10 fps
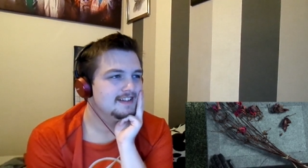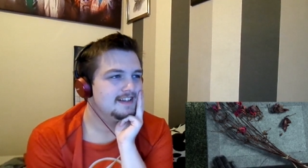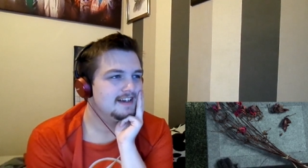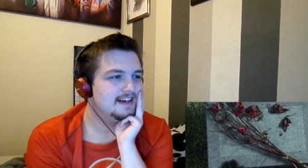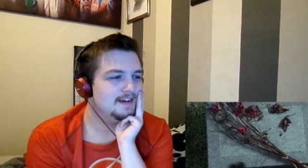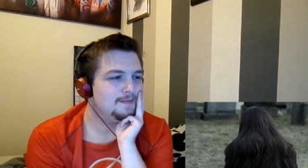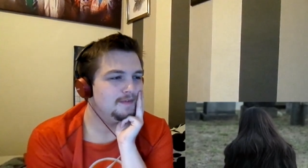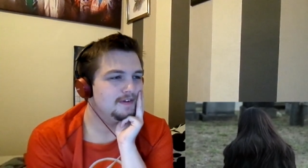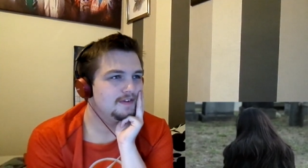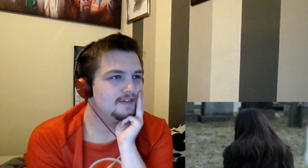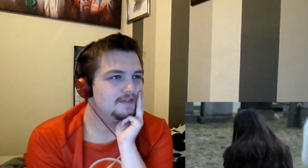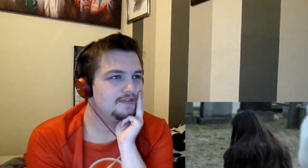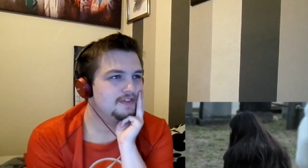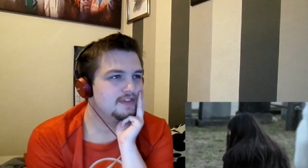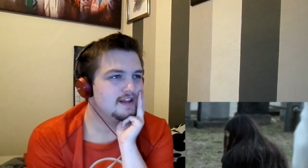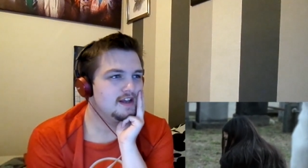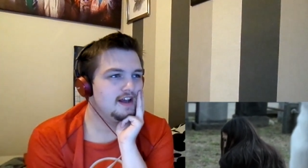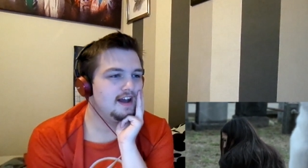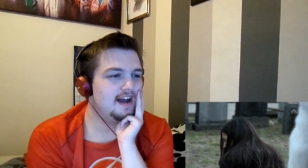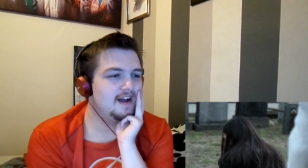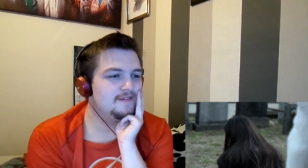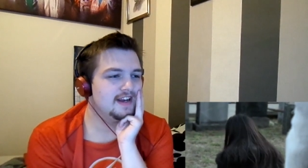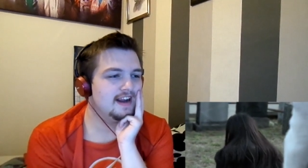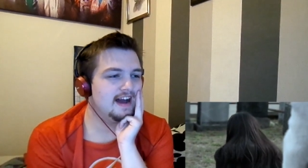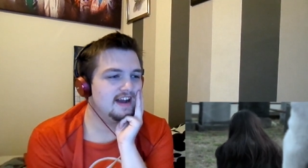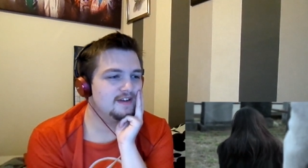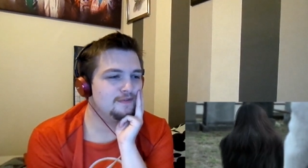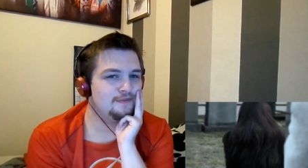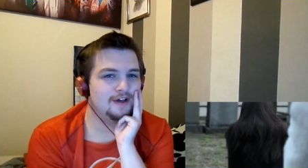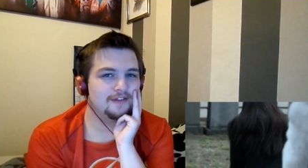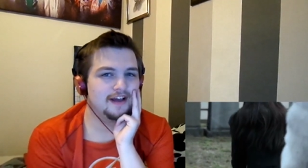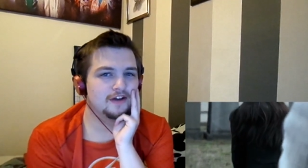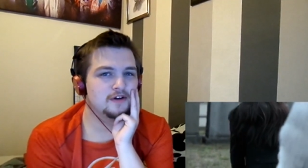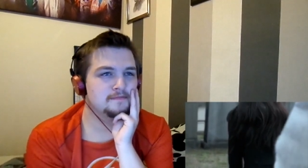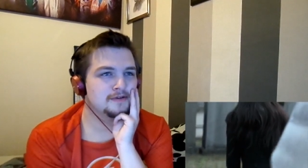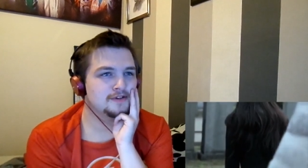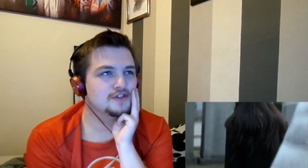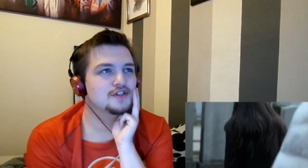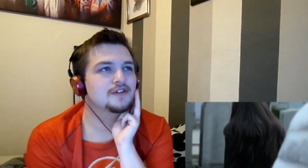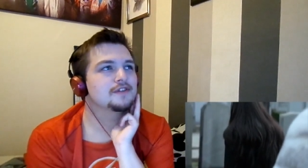Um, the name was Elektra. Uh, I mean, I even felt that gut punch.